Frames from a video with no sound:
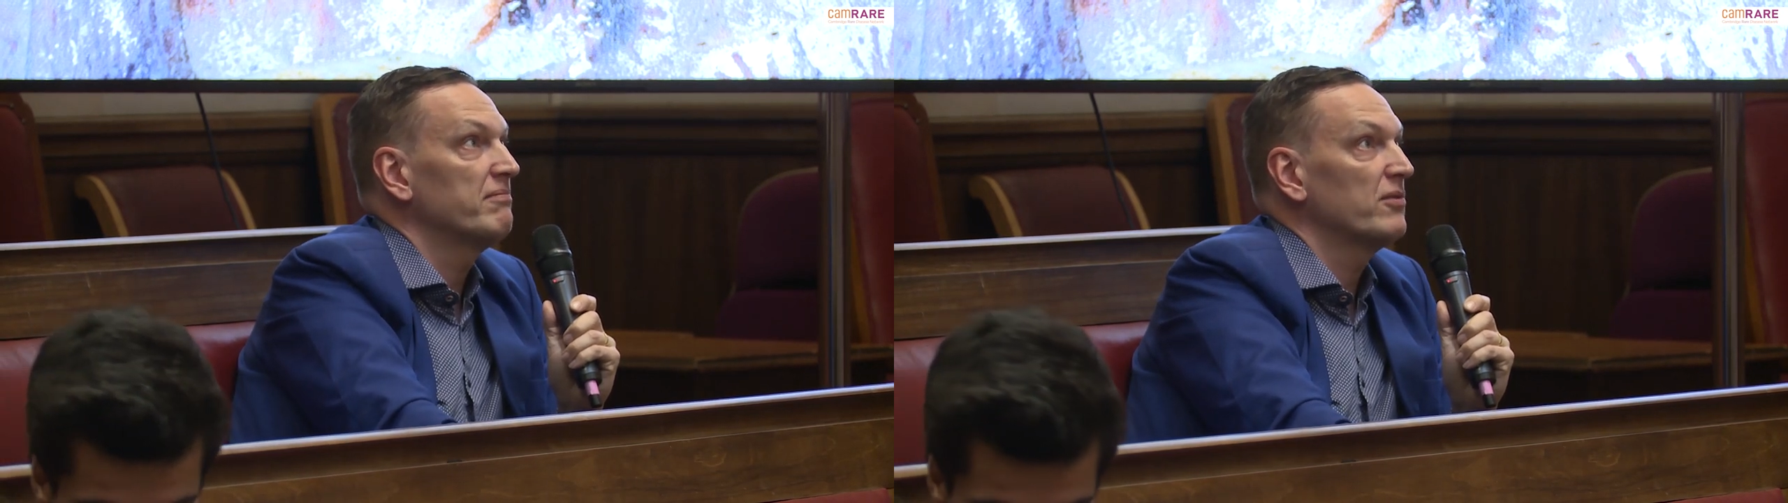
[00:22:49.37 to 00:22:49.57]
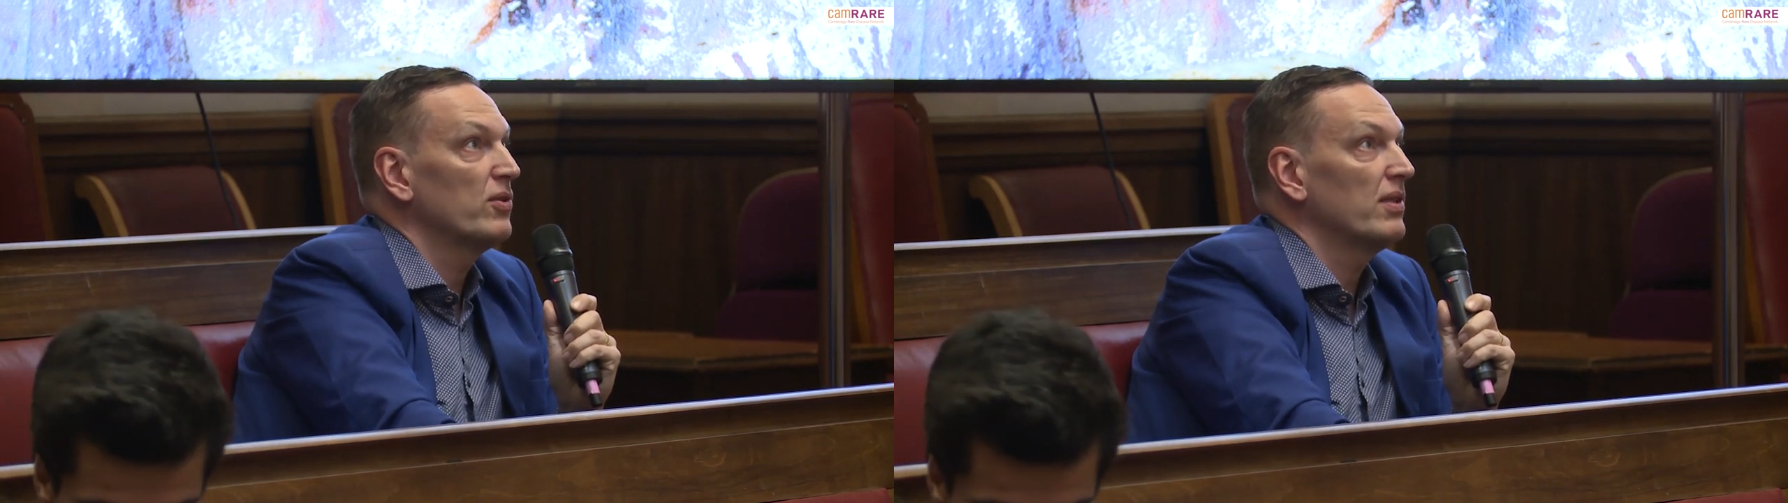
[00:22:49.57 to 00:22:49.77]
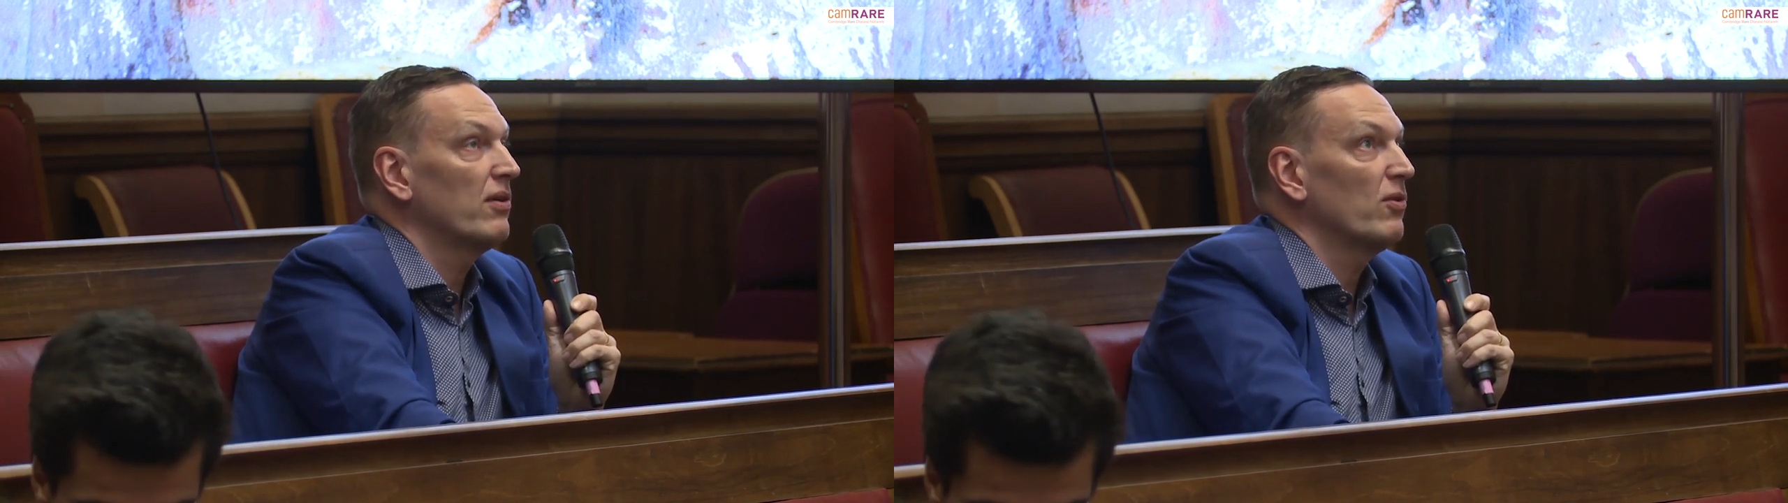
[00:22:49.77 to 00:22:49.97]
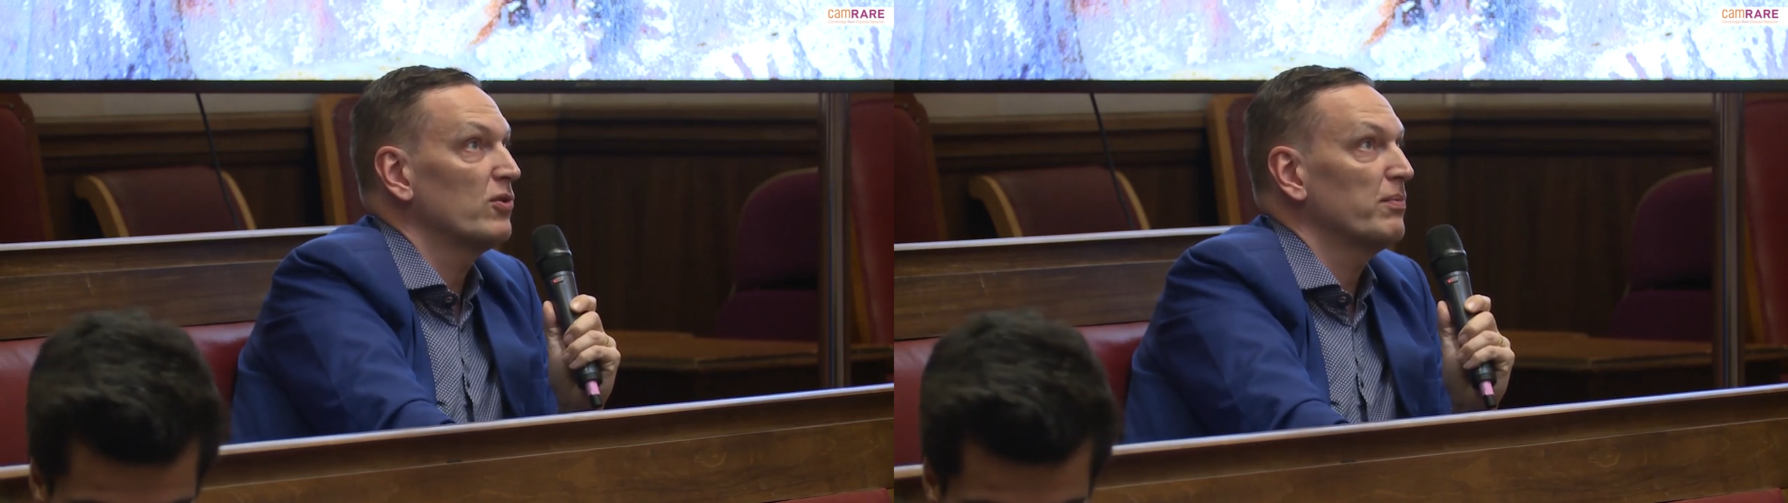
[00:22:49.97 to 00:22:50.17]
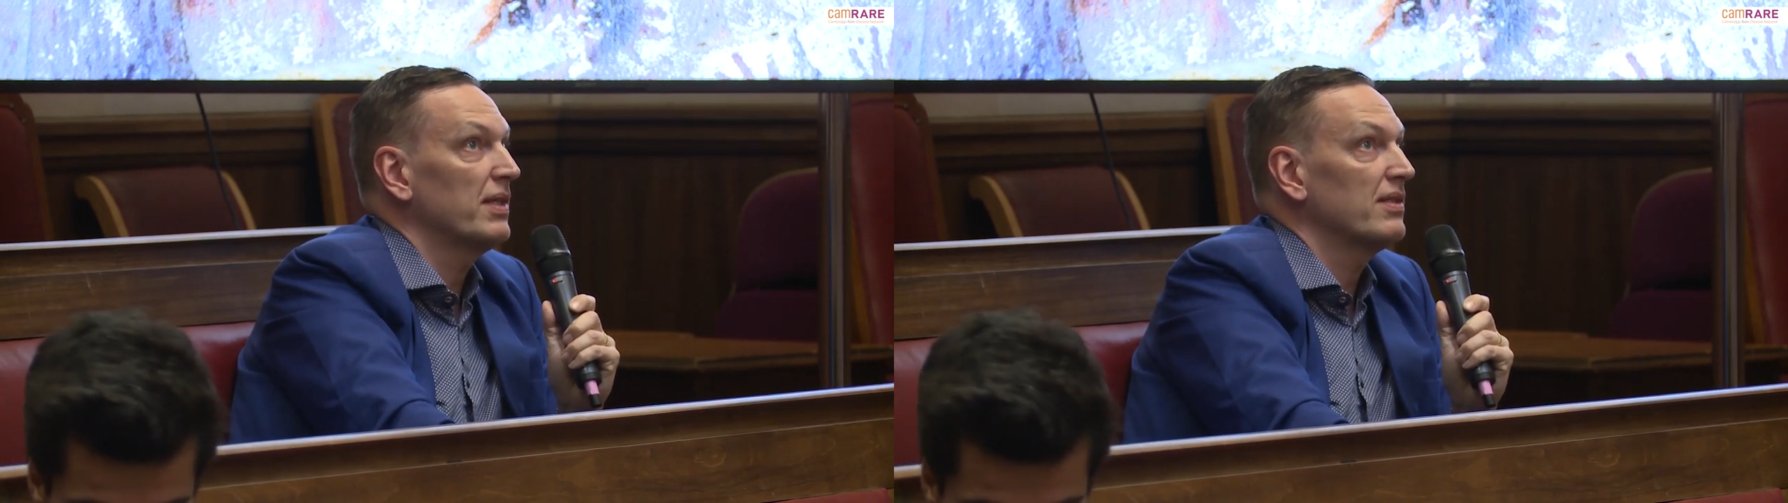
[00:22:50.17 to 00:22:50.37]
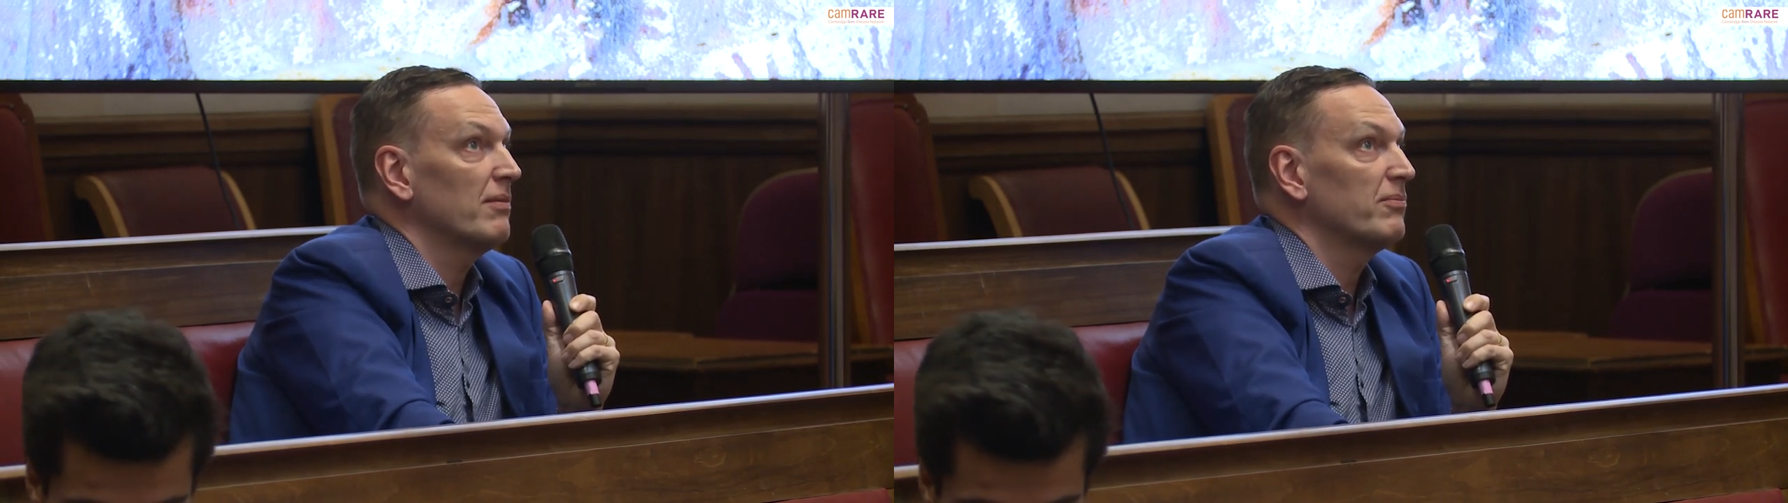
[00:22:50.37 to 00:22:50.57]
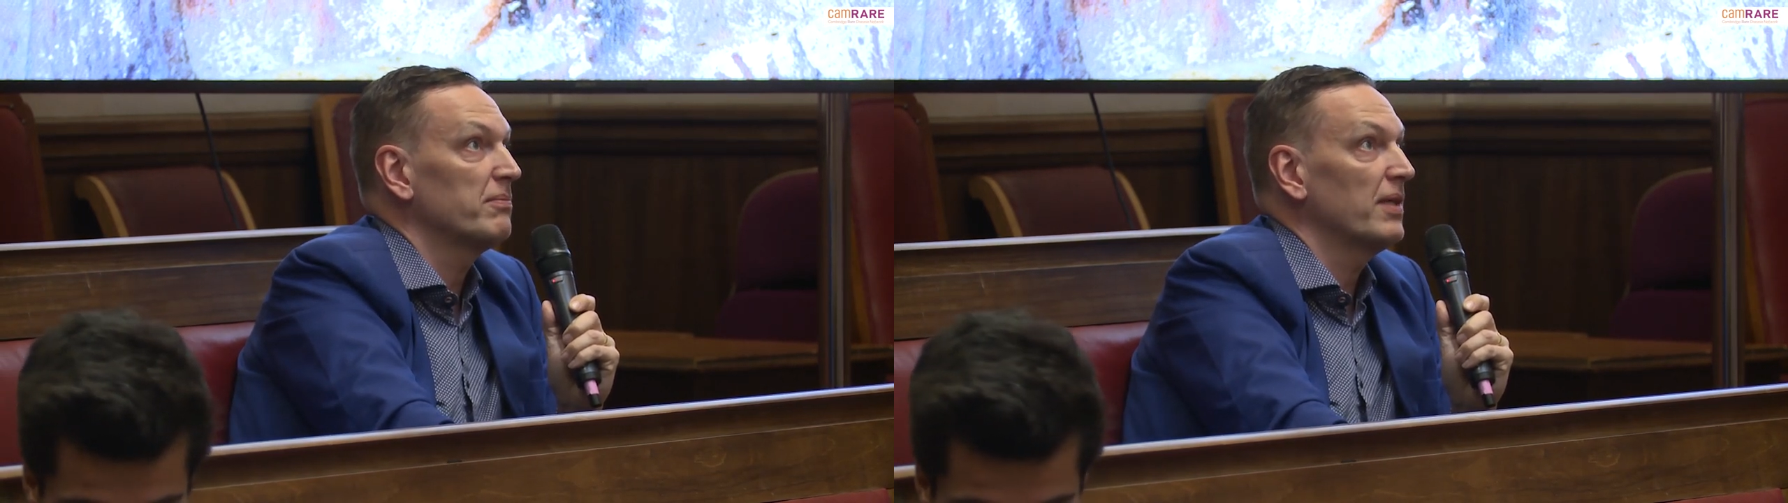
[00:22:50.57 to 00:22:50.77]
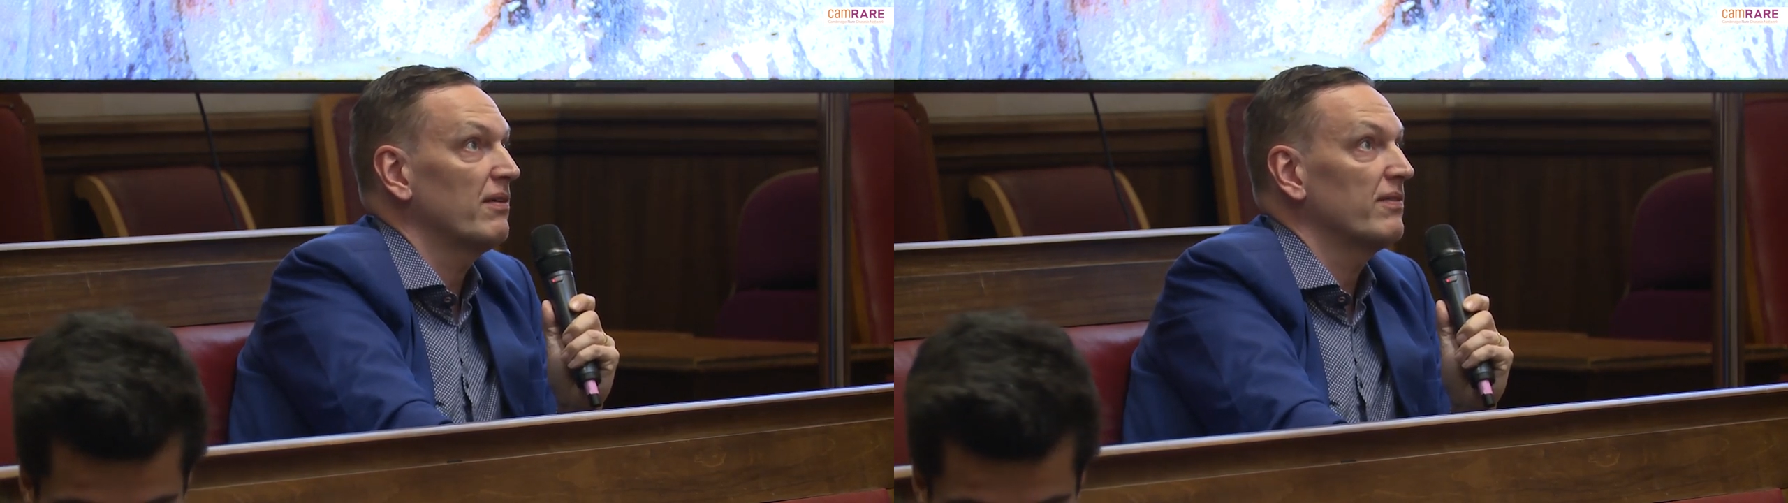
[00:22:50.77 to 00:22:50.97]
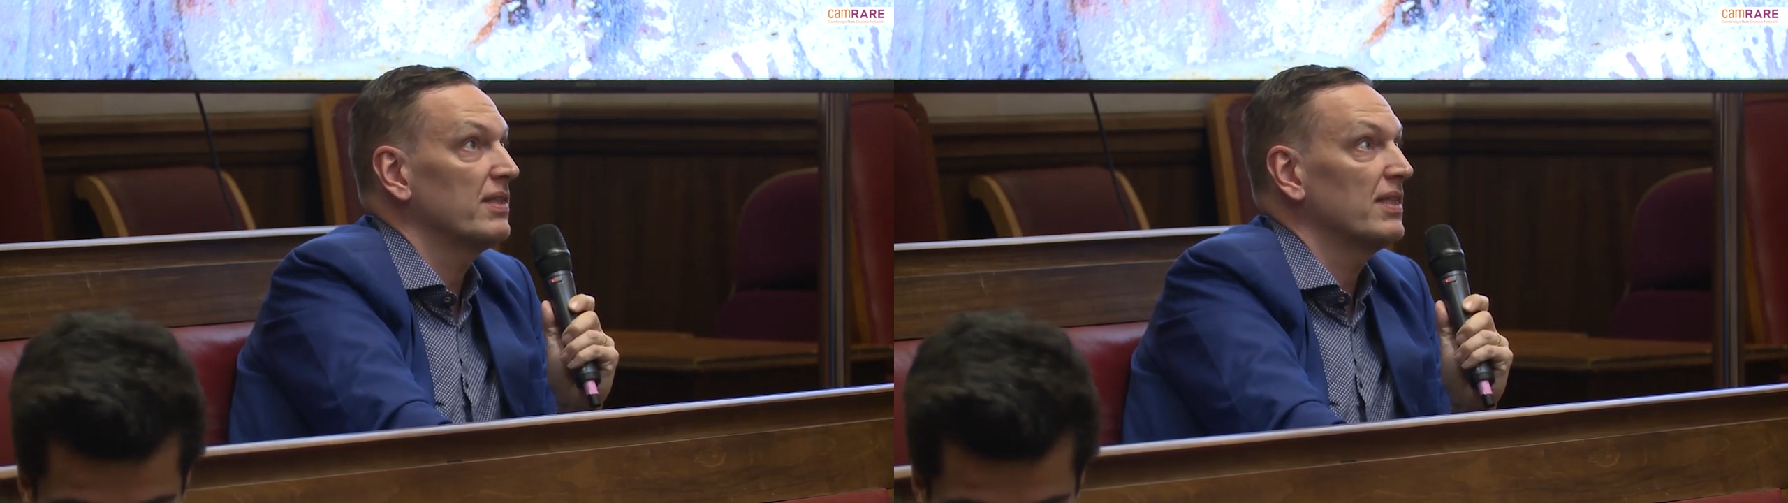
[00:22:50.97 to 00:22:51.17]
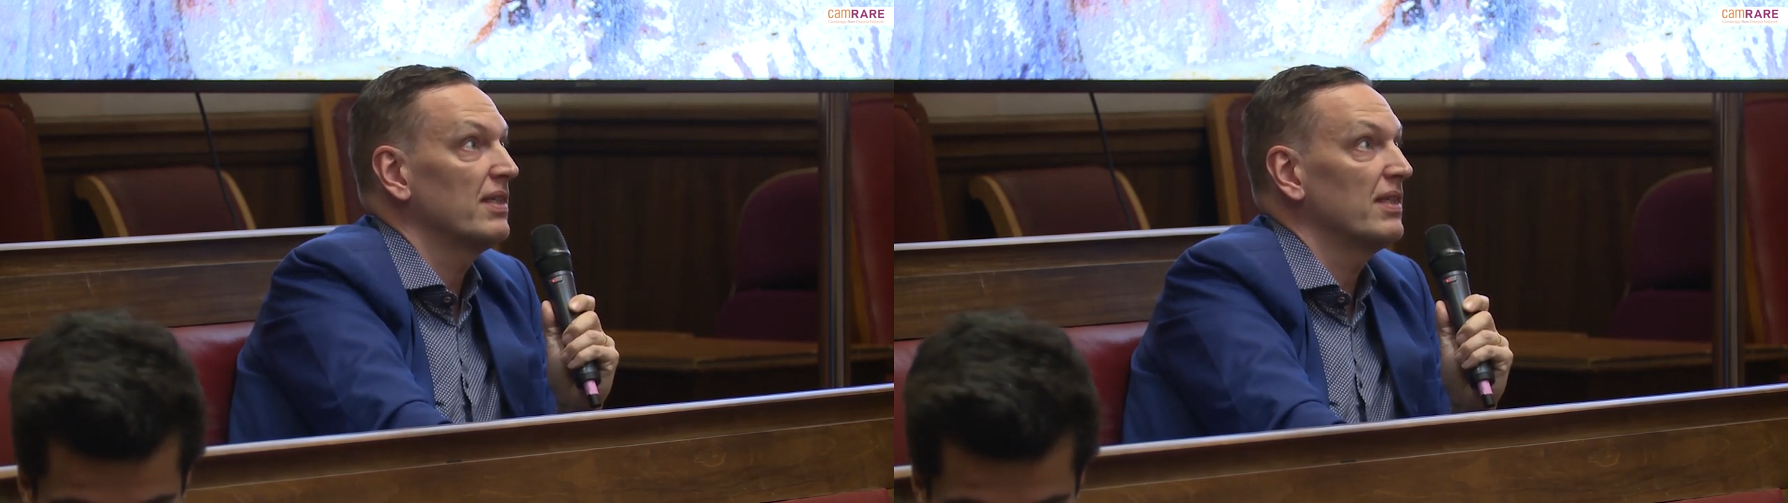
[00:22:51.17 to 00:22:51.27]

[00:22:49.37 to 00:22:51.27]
could there also be some benefit